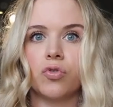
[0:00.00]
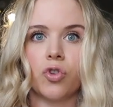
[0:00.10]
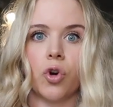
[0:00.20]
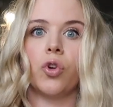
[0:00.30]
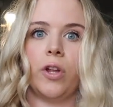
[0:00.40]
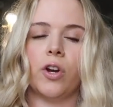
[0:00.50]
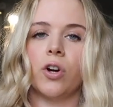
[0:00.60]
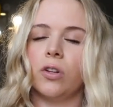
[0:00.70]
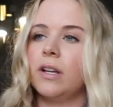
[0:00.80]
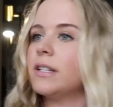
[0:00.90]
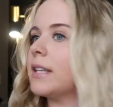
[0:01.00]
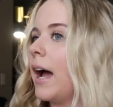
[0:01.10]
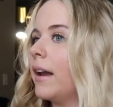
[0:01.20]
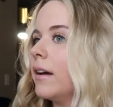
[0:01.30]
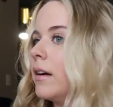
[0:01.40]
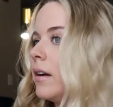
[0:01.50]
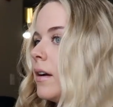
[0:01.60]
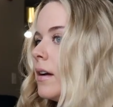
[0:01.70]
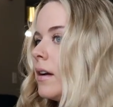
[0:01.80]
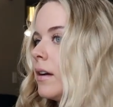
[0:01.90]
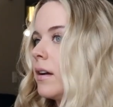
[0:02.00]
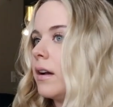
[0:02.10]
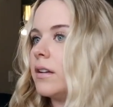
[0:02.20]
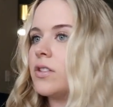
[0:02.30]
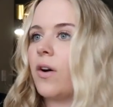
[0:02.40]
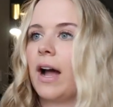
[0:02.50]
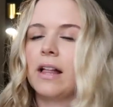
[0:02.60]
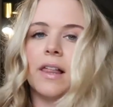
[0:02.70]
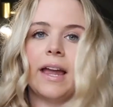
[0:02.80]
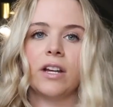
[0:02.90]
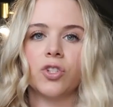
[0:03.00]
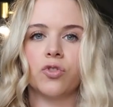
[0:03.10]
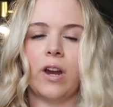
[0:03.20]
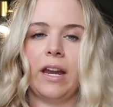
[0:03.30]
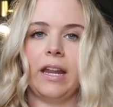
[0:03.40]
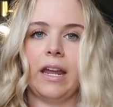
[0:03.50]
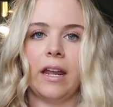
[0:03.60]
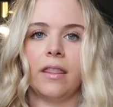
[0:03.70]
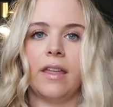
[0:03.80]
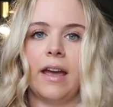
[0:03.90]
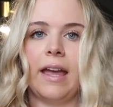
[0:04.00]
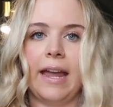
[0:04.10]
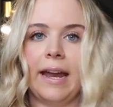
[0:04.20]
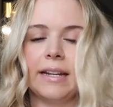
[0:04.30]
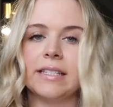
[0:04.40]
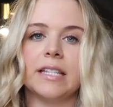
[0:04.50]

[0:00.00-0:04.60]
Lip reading: curly side. So I like straightening the ends.